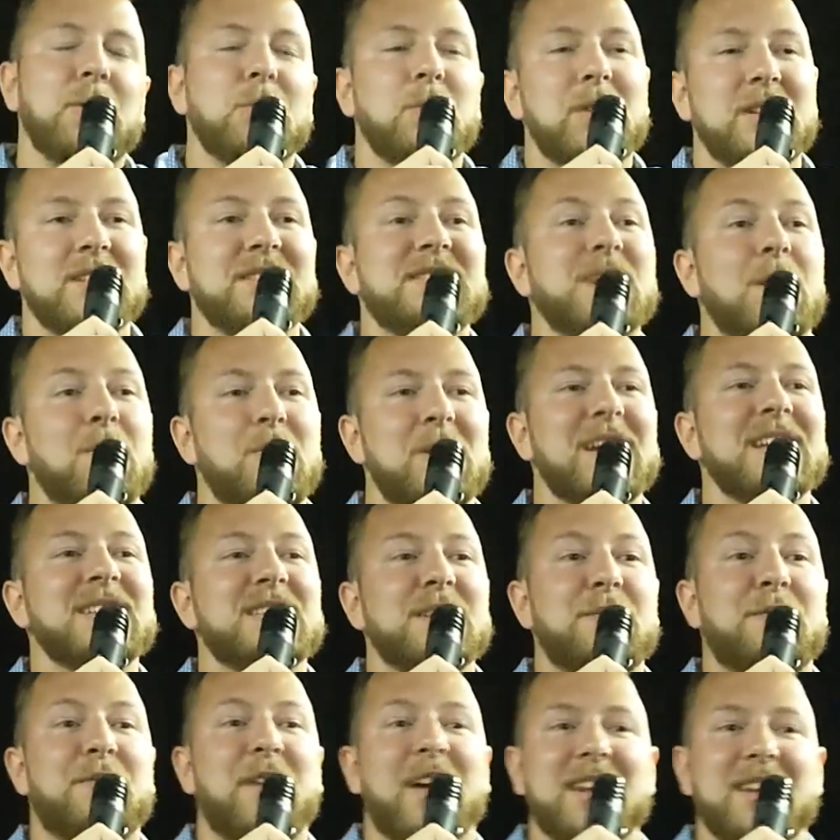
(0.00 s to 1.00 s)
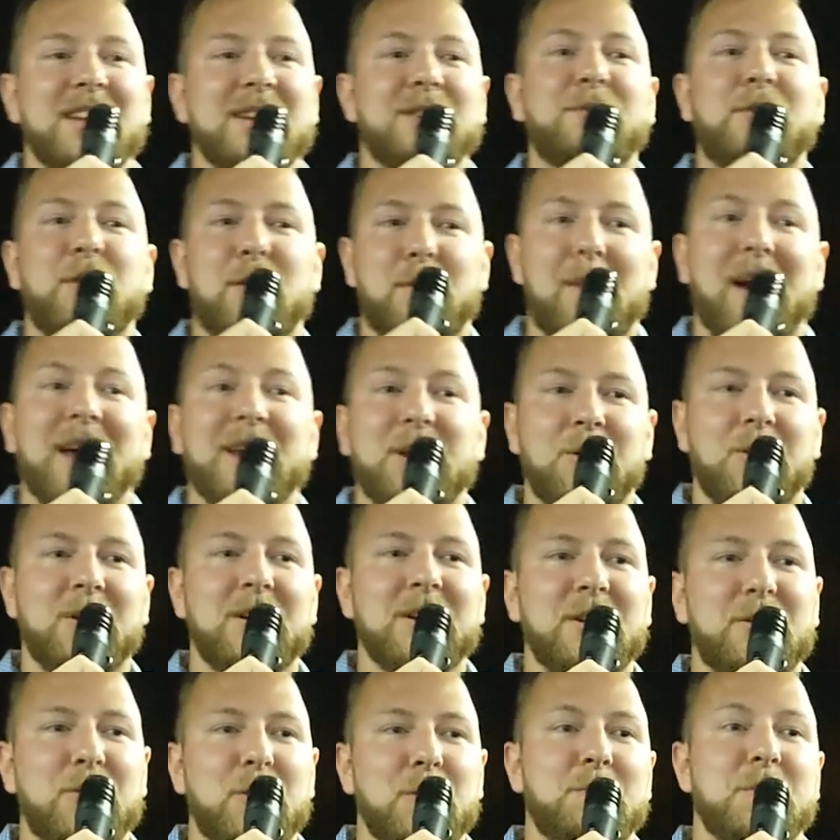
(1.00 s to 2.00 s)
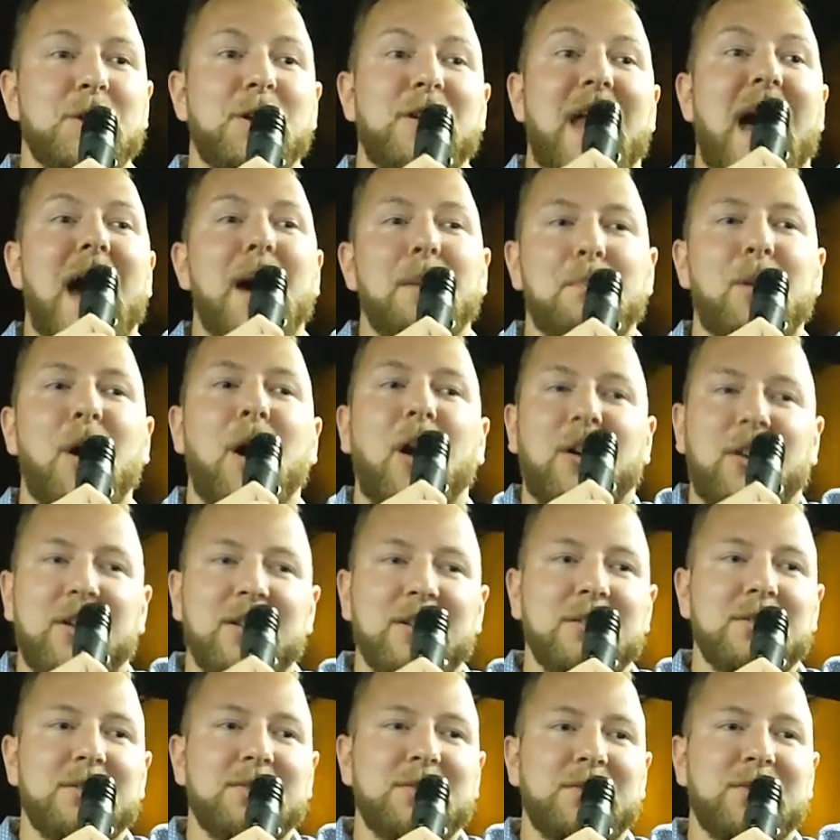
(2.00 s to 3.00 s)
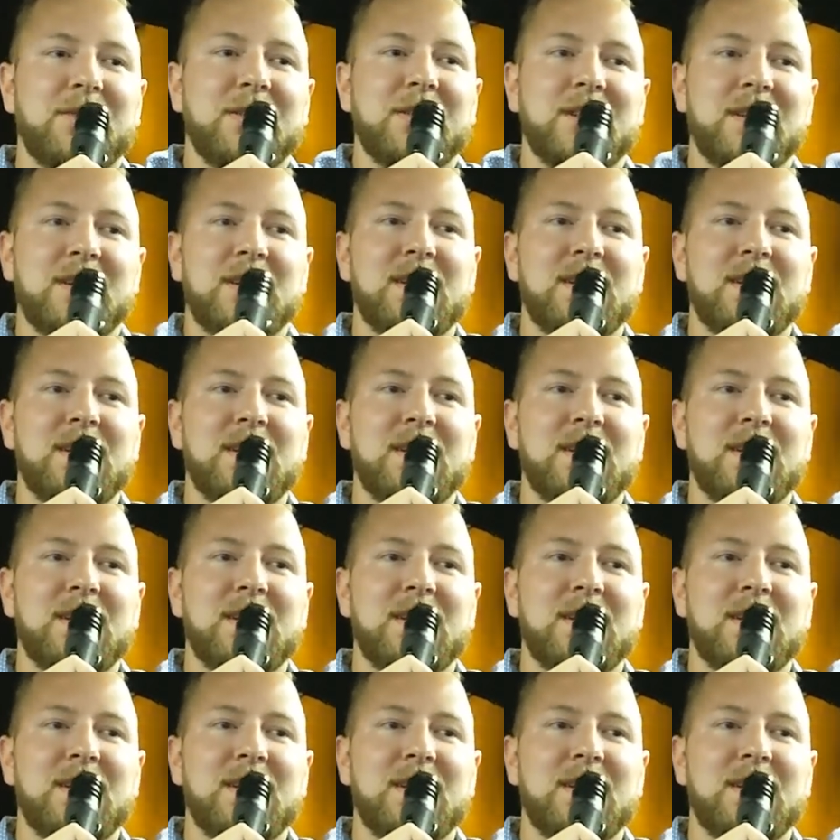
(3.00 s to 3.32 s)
or when someone gets offended for a minority group they're not part of.